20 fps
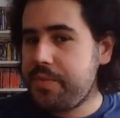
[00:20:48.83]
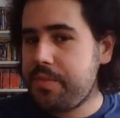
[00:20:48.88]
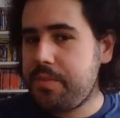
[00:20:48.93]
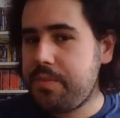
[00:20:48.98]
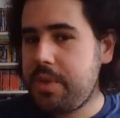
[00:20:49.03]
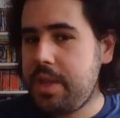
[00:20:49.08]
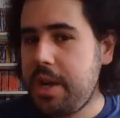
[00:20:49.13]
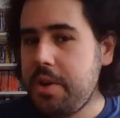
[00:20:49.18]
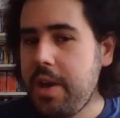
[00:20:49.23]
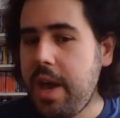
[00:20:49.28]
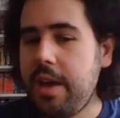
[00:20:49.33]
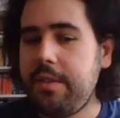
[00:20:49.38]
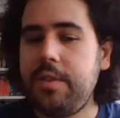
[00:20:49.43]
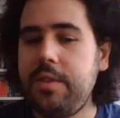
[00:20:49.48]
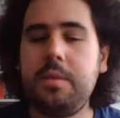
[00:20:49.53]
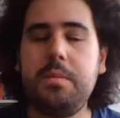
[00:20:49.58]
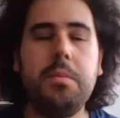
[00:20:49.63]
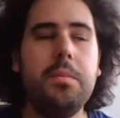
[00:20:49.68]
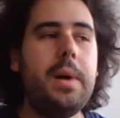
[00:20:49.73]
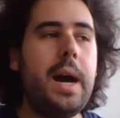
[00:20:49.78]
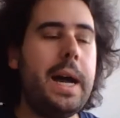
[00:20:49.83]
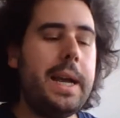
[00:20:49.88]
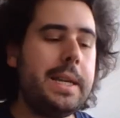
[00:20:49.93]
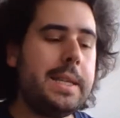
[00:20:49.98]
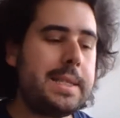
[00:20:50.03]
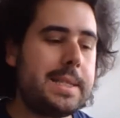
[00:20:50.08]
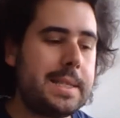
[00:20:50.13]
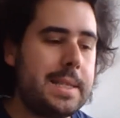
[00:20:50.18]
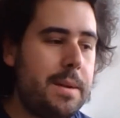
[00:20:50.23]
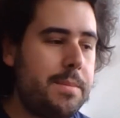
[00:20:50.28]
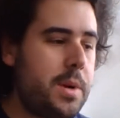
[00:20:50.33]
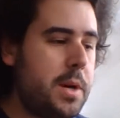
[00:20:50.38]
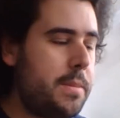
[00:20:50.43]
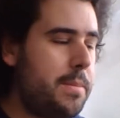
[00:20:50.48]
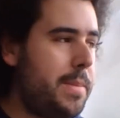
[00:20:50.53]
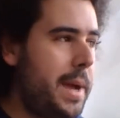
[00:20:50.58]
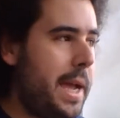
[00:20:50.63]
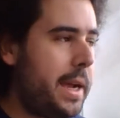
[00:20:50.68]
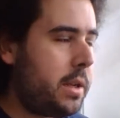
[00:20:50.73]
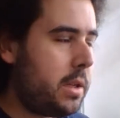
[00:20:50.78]
there you have it, my summer
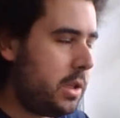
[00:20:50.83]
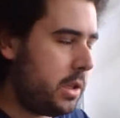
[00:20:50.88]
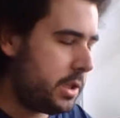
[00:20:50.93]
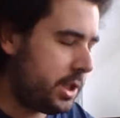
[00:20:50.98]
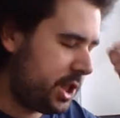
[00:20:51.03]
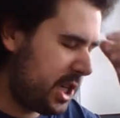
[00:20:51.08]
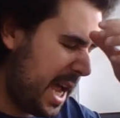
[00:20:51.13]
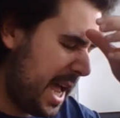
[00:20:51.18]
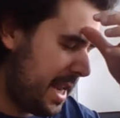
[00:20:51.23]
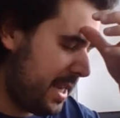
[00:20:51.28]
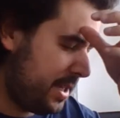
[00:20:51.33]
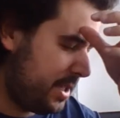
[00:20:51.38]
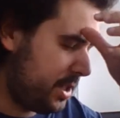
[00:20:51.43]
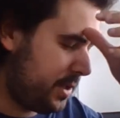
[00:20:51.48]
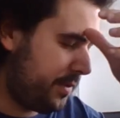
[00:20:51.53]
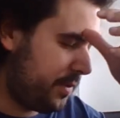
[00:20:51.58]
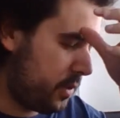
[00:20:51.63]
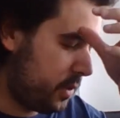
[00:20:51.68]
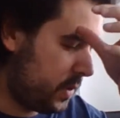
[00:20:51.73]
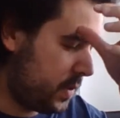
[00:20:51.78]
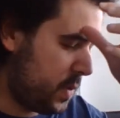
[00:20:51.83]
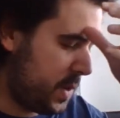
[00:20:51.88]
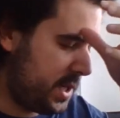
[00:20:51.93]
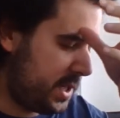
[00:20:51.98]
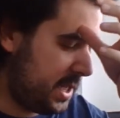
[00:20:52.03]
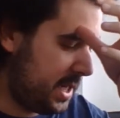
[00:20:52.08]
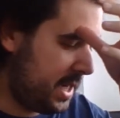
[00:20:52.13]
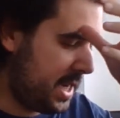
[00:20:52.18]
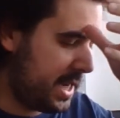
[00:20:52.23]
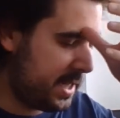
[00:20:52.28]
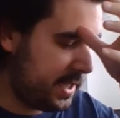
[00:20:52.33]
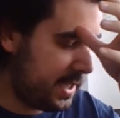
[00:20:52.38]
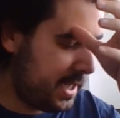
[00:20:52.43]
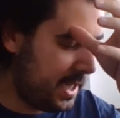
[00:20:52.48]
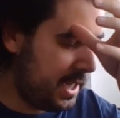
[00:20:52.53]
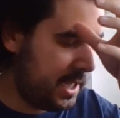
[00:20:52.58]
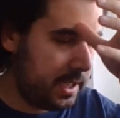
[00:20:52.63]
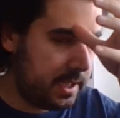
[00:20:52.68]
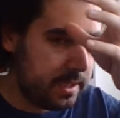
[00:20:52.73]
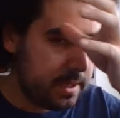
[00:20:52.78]
backlog challenge for
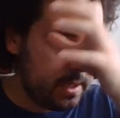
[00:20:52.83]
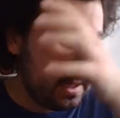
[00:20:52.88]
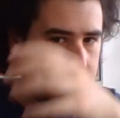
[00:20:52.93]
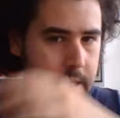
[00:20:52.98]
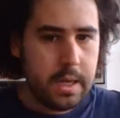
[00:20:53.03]
2019.